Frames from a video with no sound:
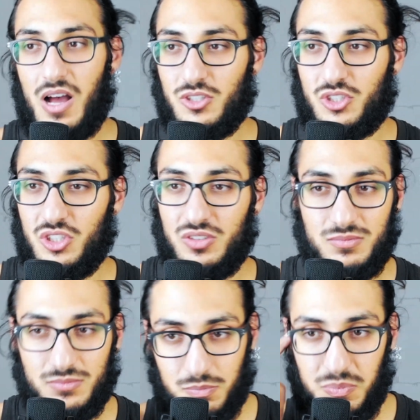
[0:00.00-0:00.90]
how it's gonna
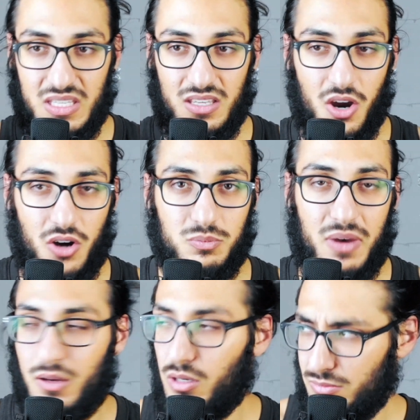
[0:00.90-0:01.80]
be heard
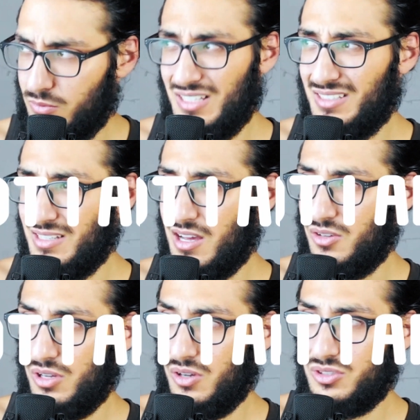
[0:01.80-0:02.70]
by. Well, what?
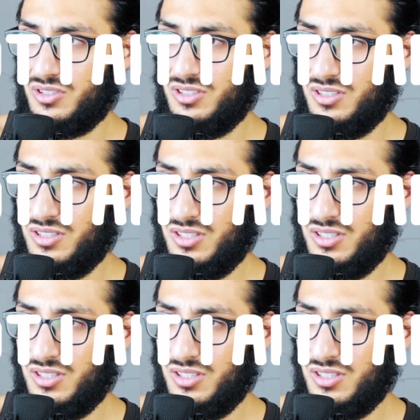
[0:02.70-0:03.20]
How, how's gonna